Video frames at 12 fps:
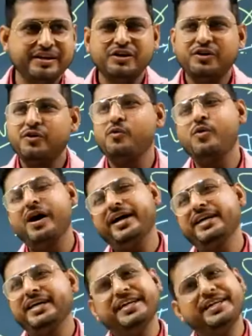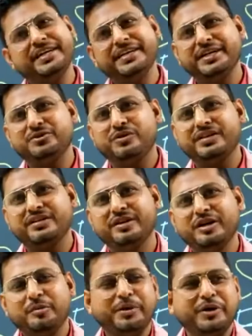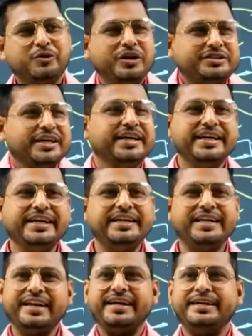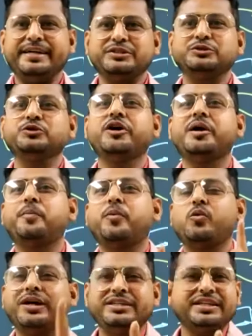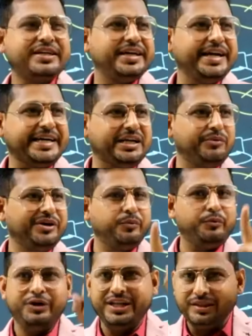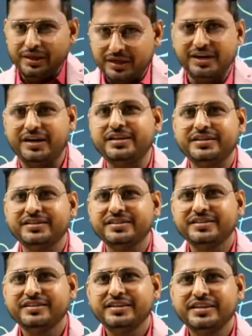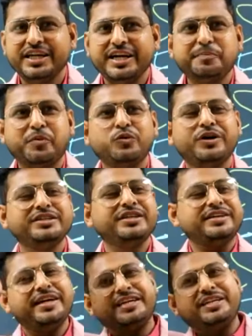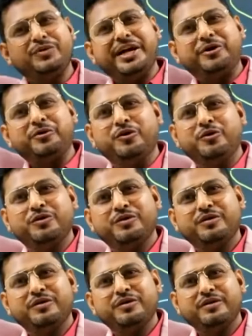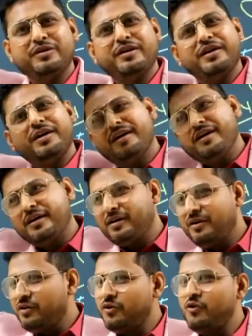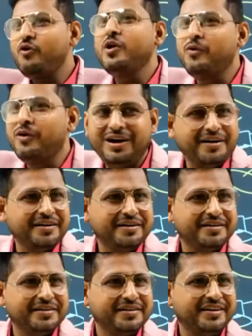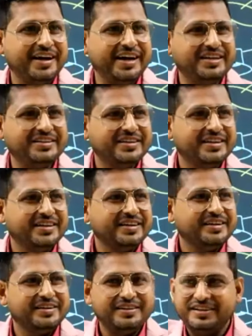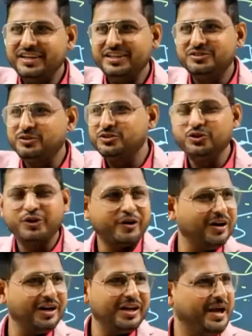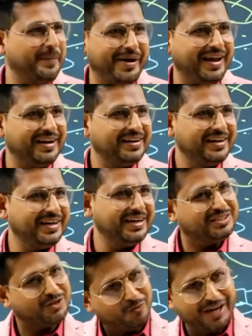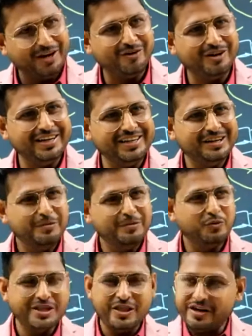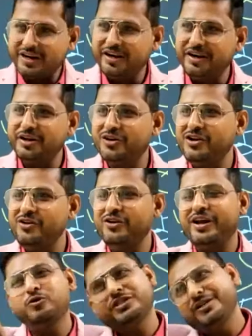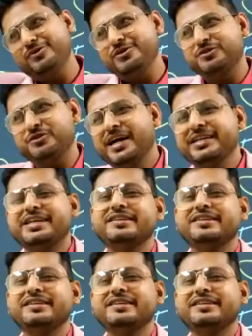Wide Area Network. Because internet does not provide the connectivity within the country. It provides the connectivity to whole world, right? So it's not only a MAN, it's a WAN only. Within the country only and outside also. That's